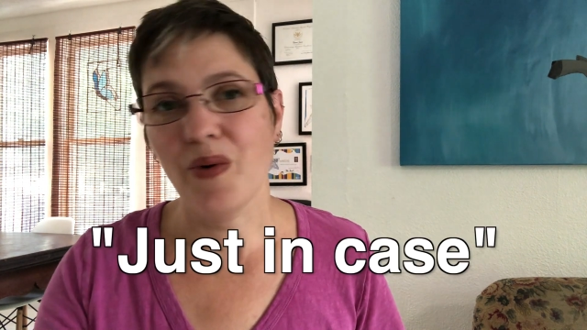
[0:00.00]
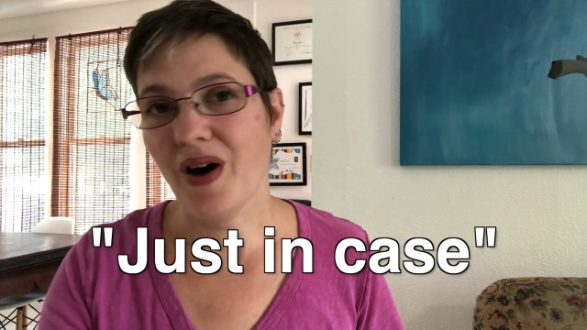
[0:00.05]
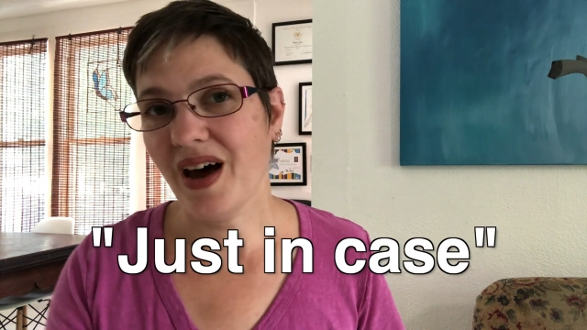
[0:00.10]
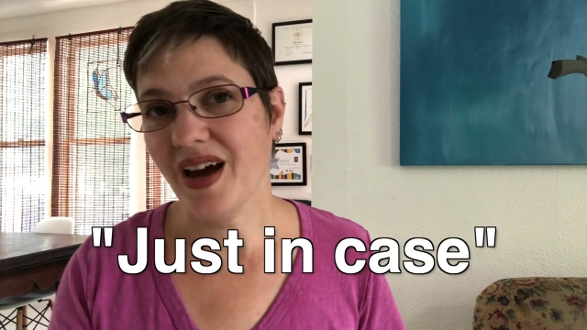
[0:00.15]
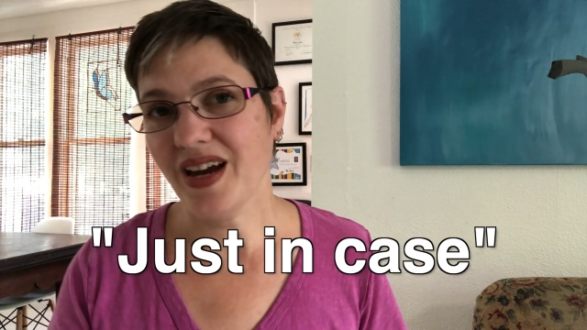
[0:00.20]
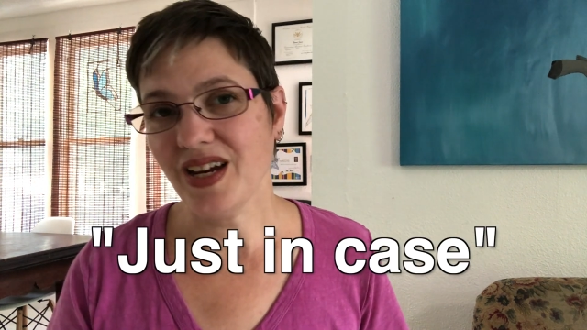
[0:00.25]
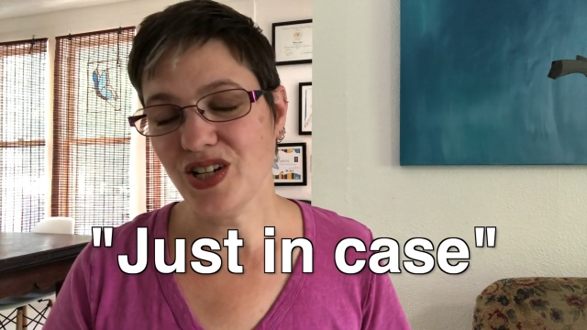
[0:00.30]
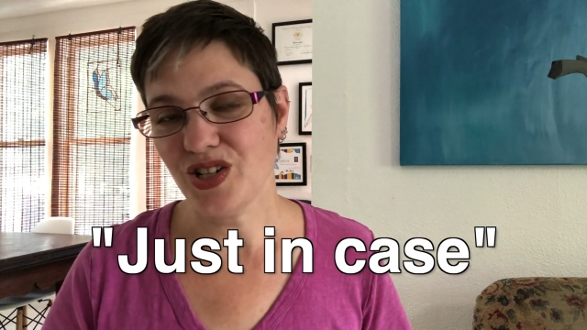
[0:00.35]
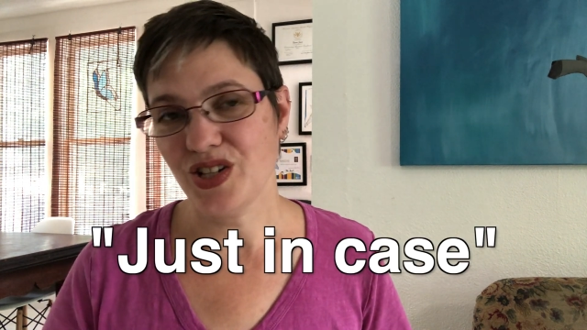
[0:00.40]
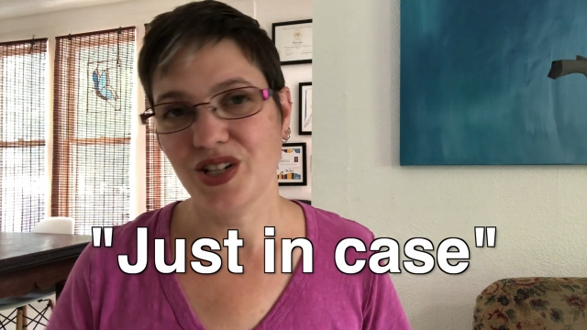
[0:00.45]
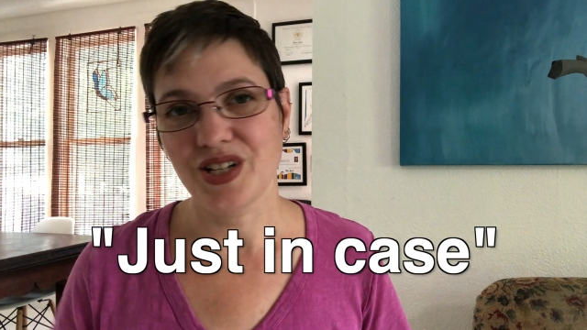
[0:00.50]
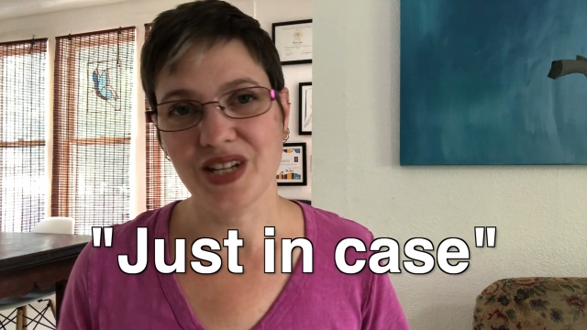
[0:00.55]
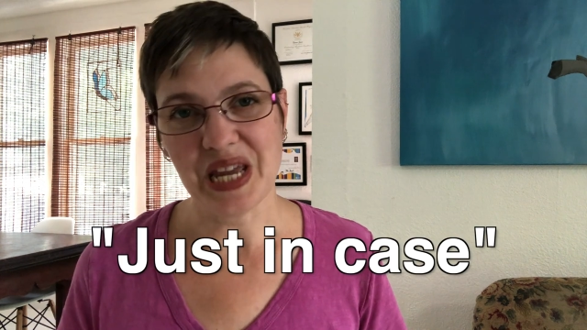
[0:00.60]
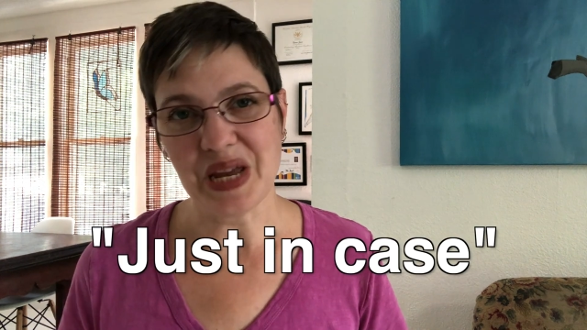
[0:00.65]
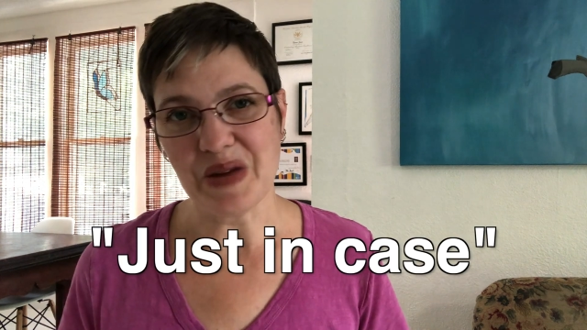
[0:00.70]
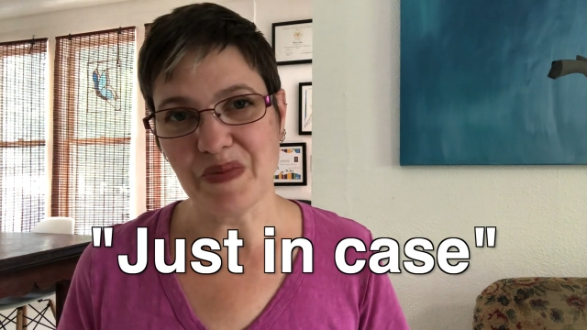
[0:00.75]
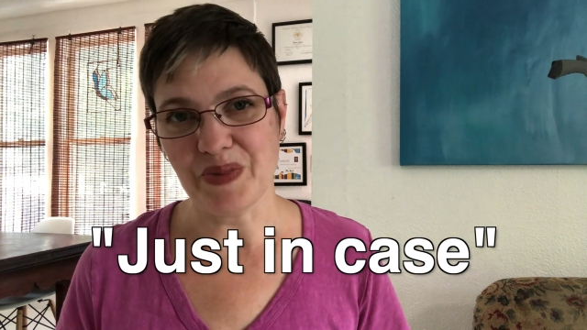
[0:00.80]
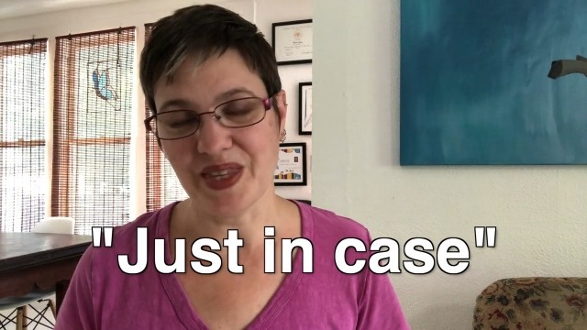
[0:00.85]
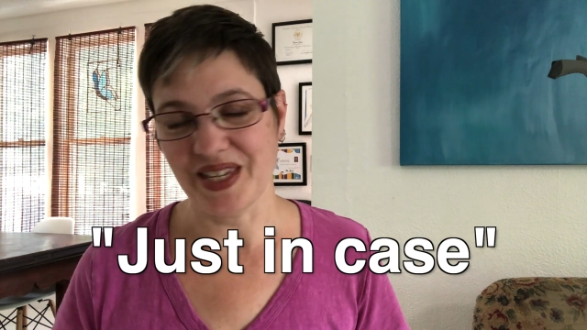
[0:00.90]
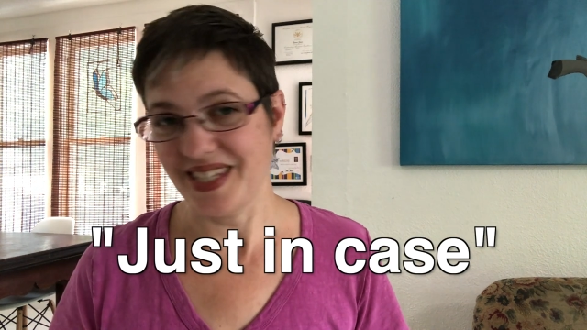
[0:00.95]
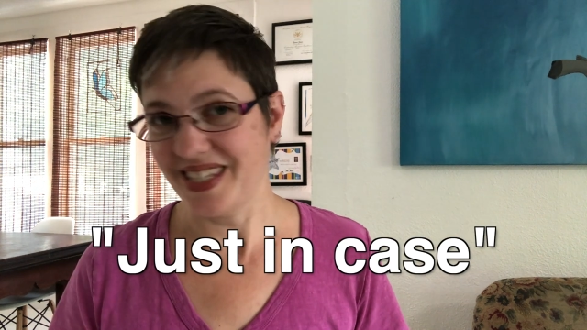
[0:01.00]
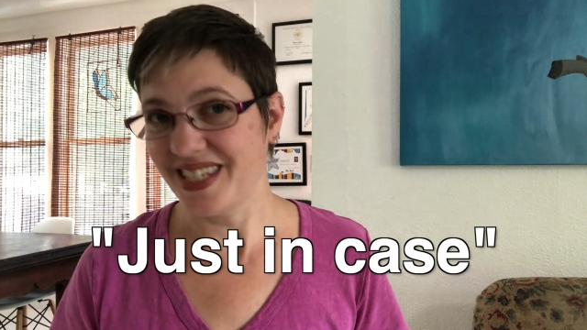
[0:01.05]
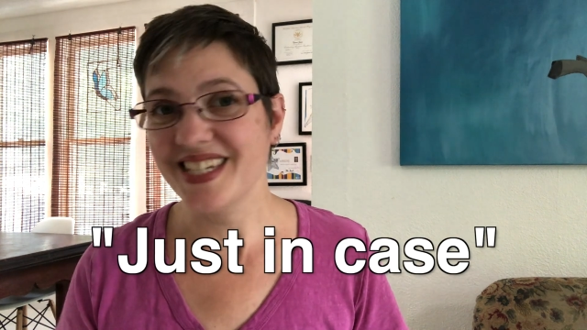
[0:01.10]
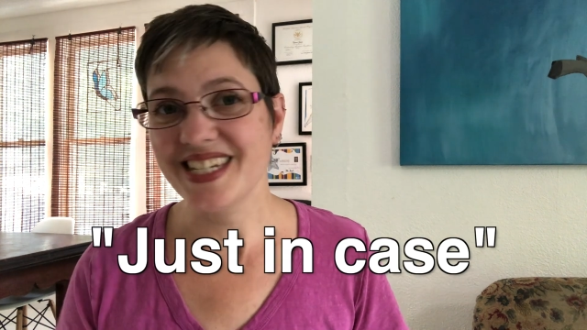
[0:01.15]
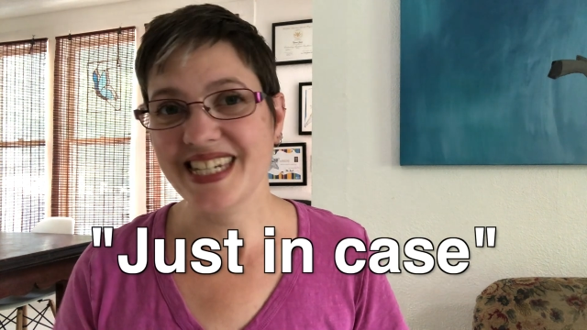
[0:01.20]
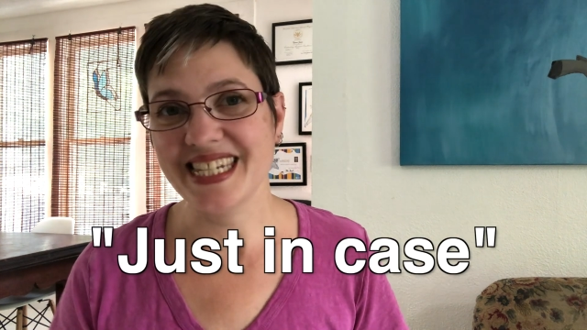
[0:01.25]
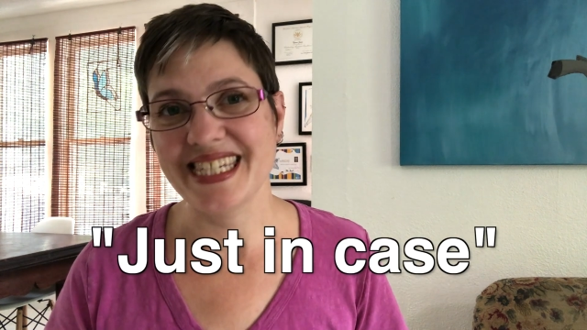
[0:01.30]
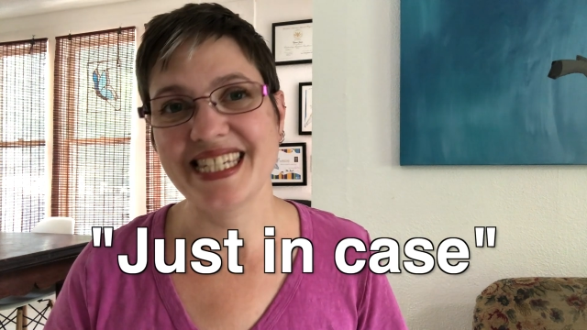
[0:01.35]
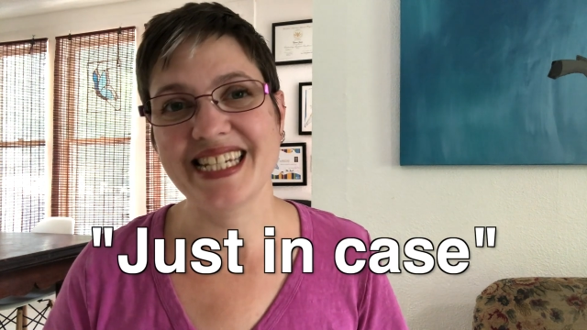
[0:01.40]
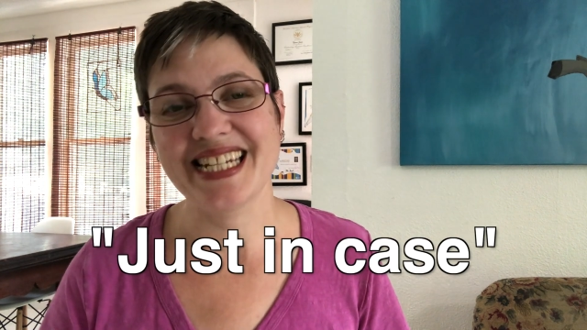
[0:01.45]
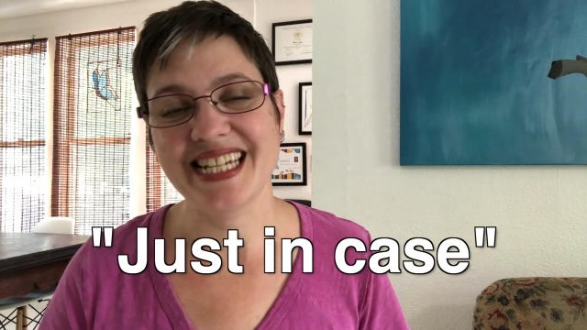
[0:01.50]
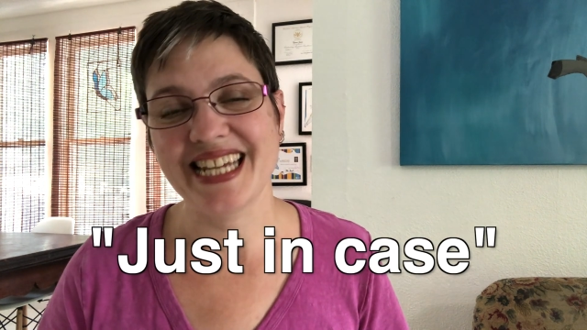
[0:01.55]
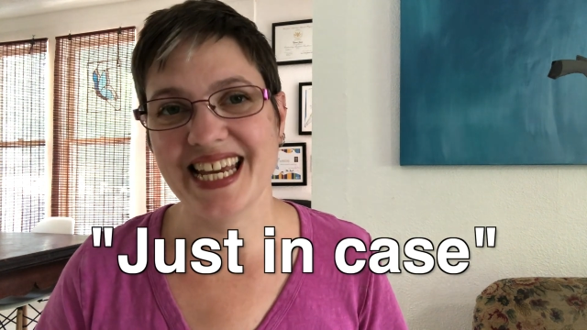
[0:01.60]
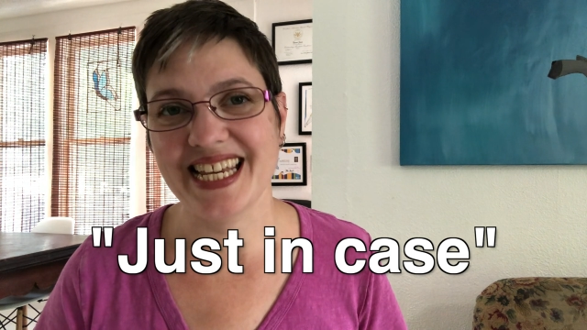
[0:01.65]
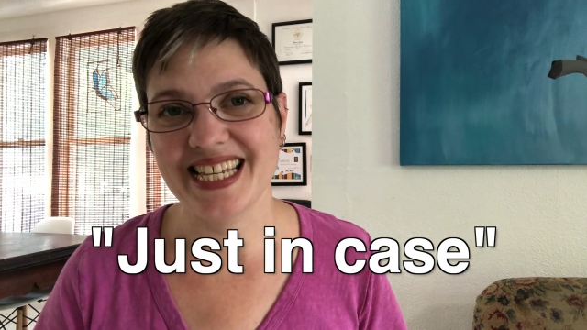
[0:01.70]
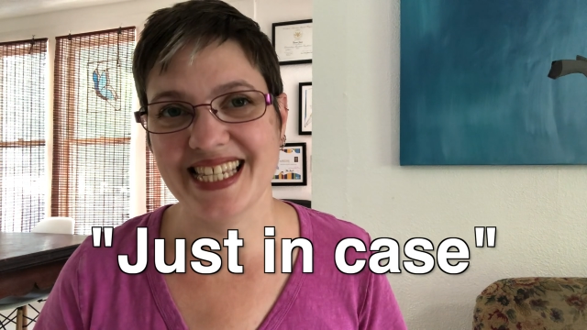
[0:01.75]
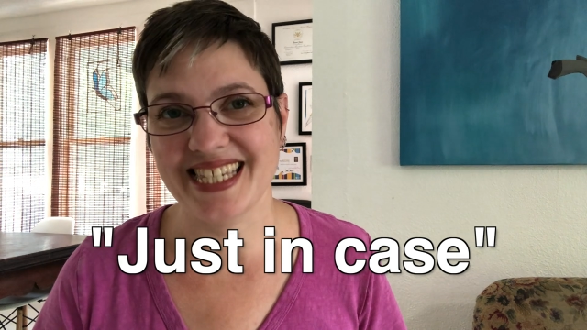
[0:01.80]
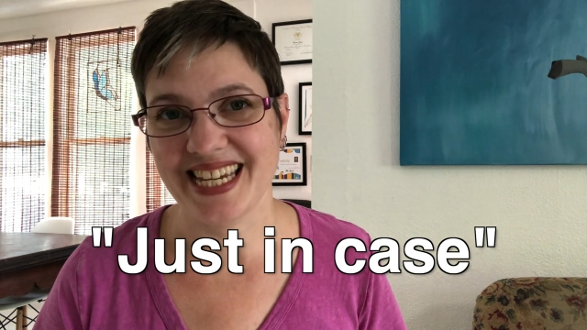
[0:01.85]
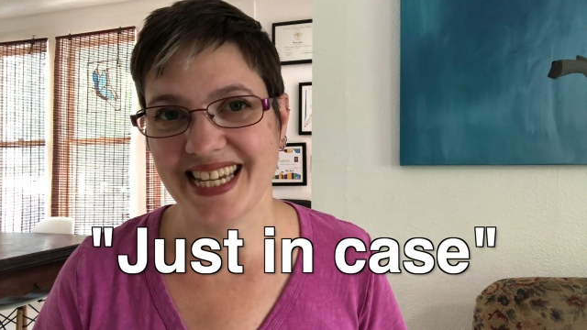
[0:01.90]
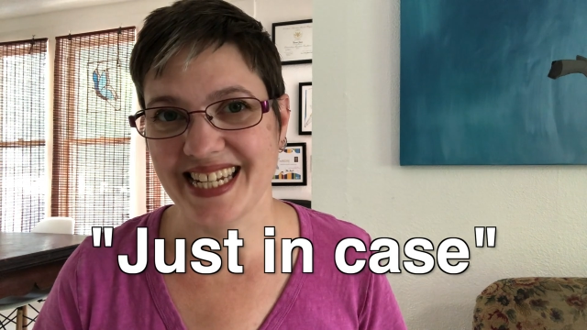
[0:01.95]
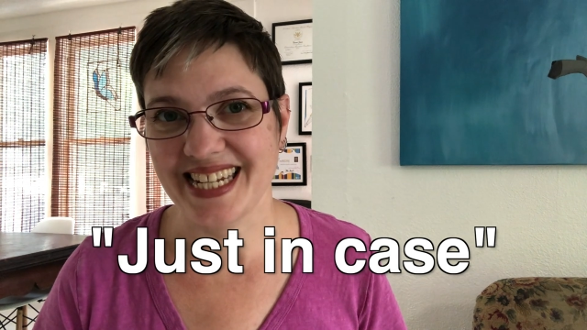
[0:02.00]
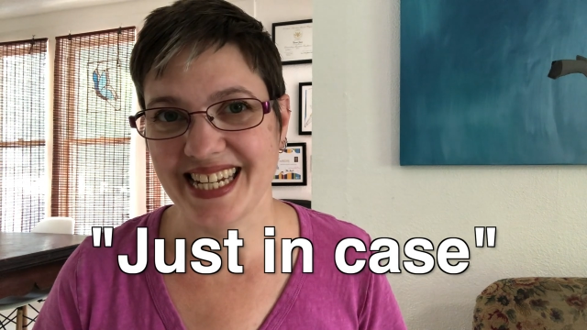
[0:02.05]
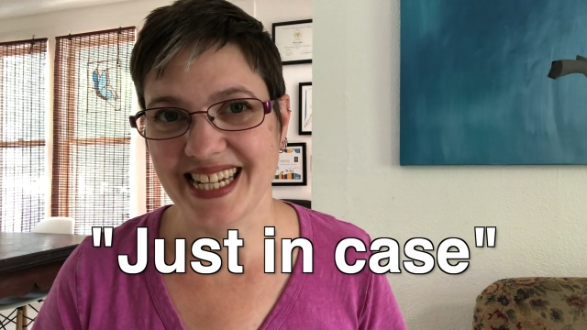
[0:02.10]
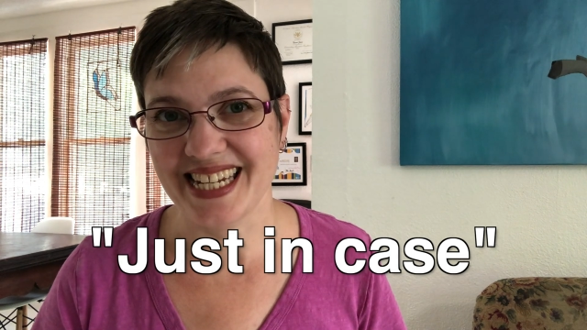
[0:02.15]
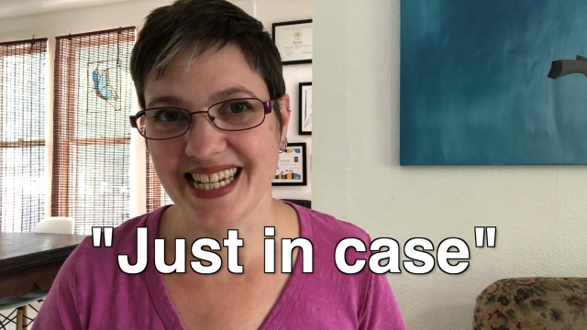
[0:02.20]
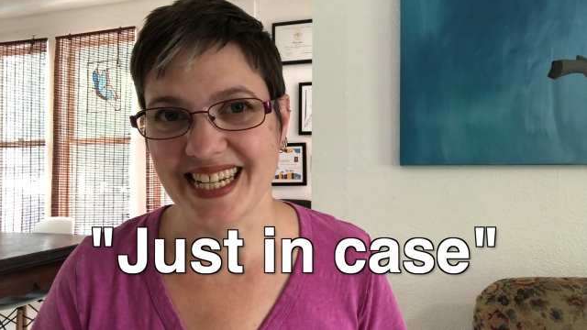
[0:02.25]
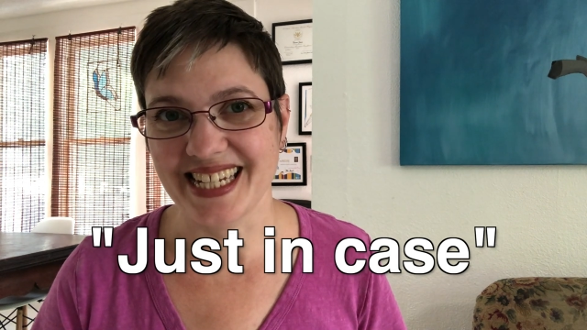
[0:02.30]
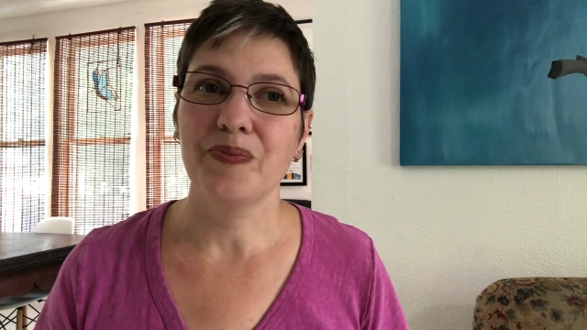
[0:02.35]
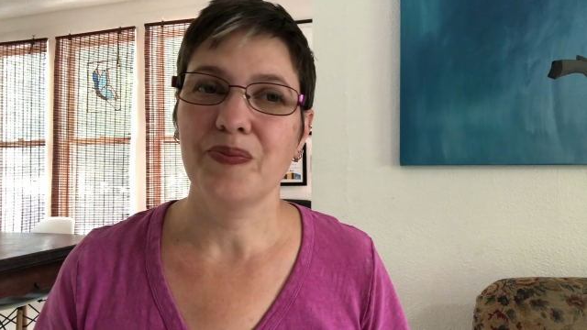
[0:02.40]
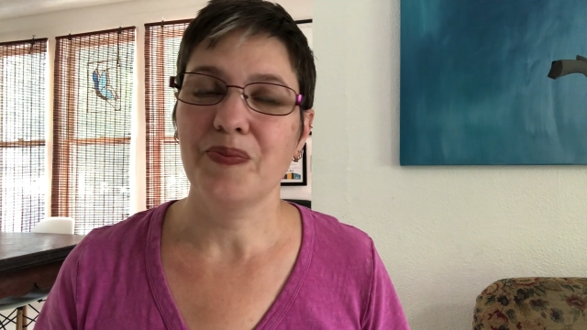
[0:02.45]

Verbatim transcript: I should keep this just in case I need it?